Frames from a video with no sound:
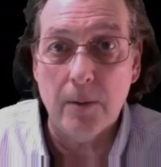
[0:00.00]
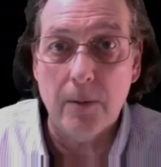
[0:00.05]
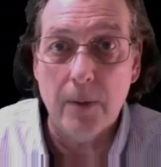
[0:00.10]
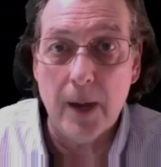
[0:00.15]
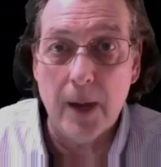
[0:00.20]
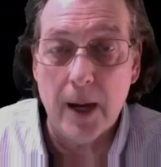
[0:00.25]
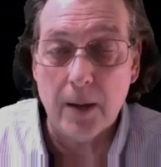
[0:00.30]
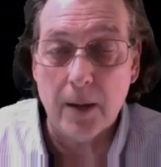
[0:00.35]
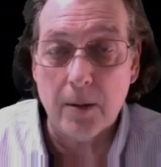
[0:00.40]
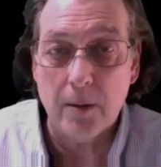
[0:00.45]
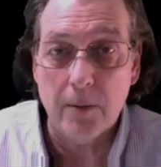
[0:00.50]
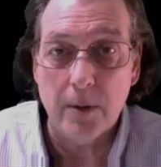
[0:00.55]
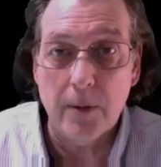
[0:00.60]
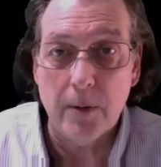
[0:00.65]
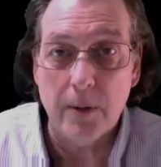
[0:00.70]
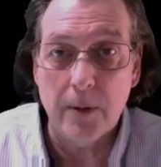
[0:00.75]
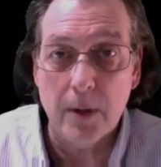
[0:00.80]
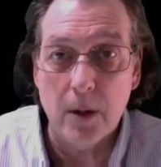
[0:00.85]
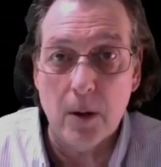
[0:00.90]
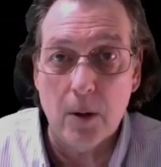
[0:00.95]
active V
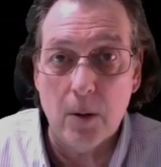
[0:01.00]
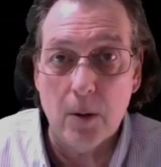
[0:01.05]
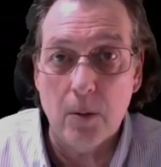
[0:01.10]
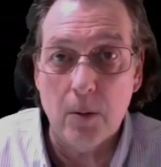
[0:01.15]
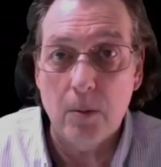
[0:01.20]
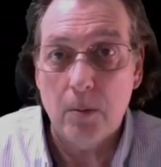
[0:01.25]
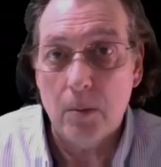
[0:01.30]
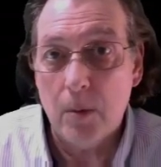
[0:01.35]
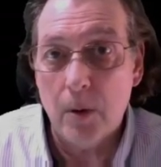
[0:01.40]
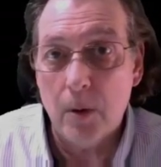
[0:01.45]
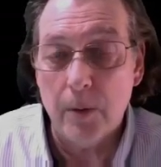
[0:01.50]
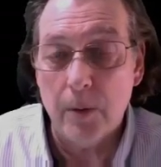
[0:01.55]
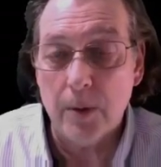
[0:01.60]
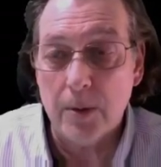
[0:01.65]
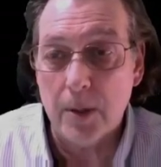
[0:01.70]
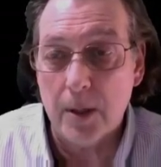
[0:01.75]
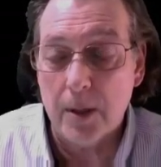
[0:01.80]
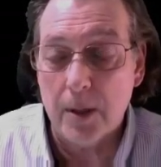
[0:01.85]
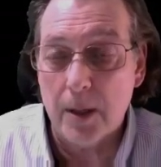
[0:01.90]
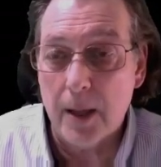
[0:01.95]
V O over,
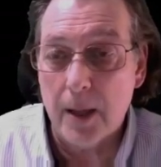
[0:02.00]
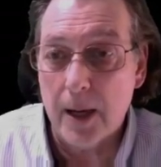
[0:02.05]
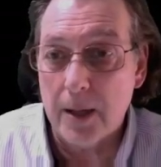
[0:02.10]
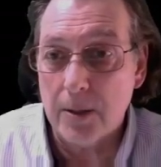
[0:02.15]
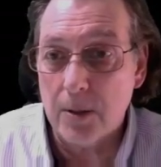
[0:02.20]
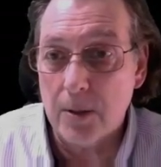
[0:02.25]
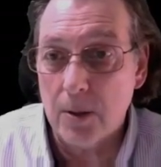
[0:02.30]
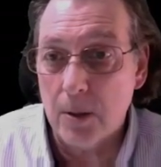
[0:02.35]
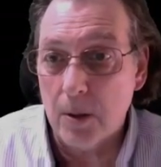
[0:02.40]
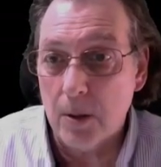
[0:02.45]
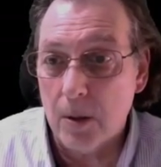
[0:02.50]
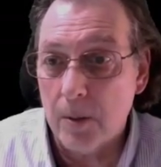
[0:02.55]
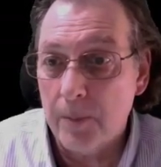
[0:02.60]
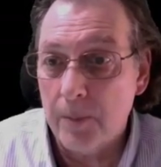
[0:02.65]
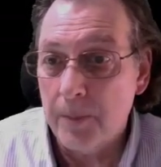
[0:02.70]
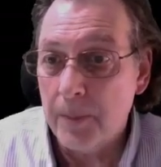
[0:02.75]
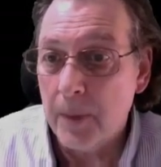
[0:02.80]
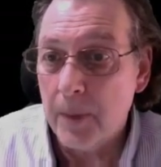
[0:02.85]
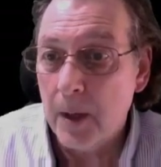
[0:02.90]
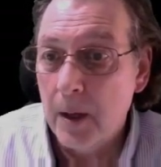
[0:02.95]
say, the last year.
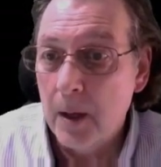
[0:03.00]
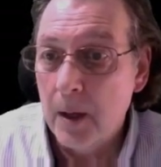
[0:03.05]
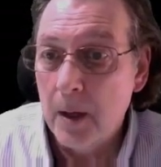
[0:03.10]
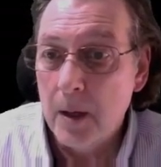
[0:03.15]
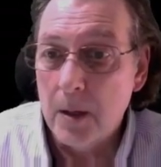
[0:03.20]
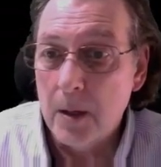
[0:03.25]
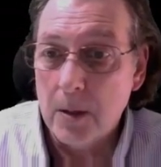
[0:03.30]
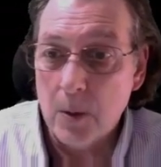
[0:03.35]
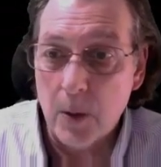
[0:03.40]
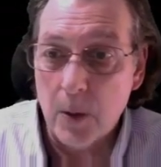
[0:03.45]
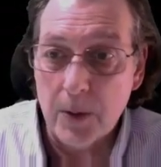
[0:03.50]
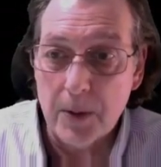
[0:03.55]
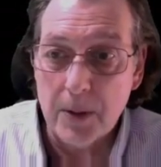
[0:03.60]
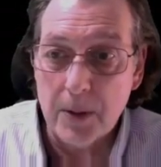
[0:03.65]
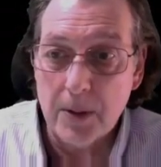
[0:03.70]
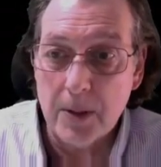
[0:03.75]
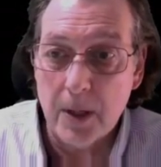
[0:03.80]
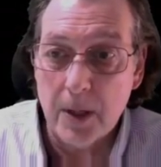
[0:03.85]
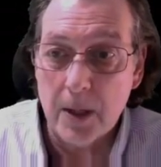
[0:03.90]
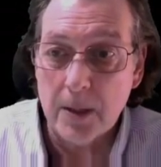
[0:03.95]
So what
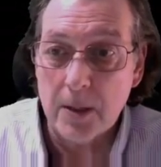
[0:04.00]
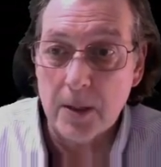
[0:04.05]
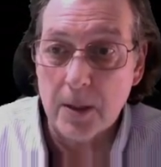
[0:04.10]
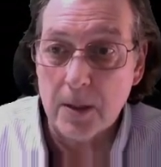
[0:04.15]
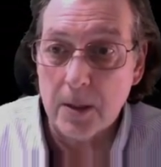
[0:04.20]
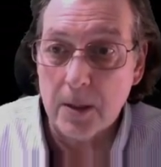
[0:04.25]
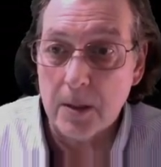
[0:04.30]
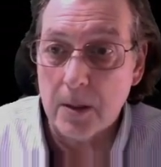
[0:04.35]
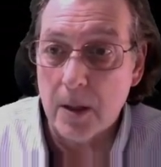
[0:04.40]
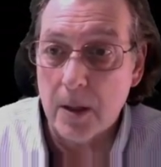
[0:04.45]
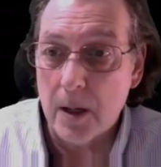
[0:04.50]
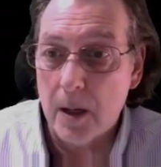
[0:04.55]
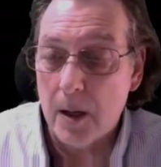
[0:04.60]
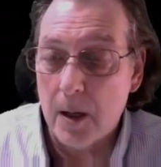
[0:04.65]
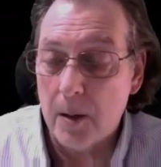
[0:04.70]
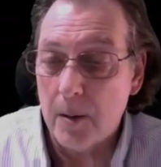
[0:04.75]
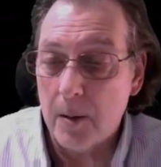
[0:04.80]
this does is it uh,